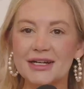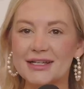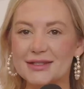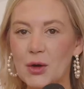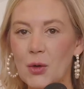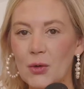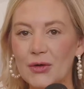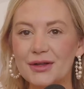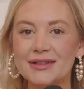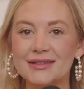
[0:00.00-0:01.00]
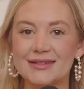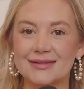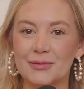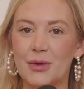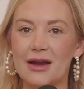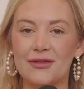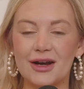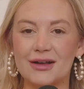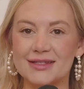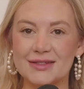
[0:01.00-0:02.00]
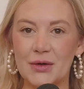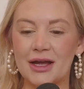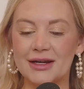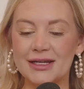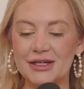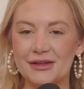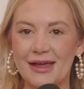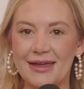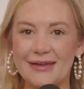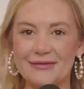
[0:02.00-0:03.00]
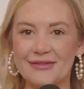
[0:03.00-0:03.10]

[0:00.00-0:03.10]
It's cold, whatever else is going on in your life.